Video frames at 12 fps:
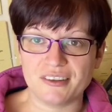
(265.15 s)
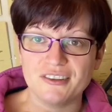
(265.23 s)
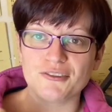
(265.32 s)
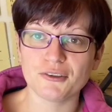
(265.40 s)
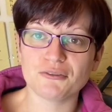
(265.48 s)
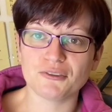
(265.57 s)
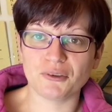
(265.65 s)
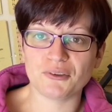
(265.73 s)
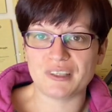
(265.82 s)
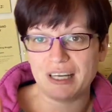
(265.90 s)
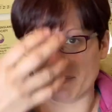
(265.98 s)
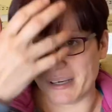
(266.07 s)
The stuff done
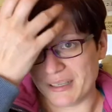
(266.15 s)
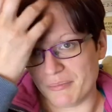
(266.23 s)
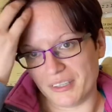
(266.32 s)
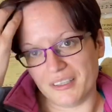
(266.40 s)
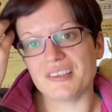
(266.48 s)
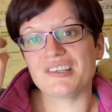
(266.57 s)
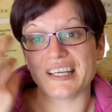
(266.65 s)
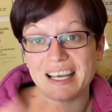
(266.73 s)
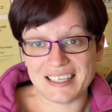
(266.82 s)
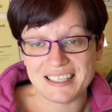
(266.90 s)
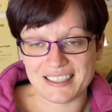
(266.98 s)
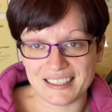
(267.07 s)
to that paper that's
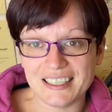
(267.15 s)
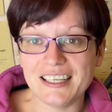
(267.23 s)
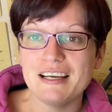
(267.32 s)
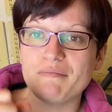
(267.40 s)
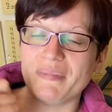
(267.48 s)
changed it,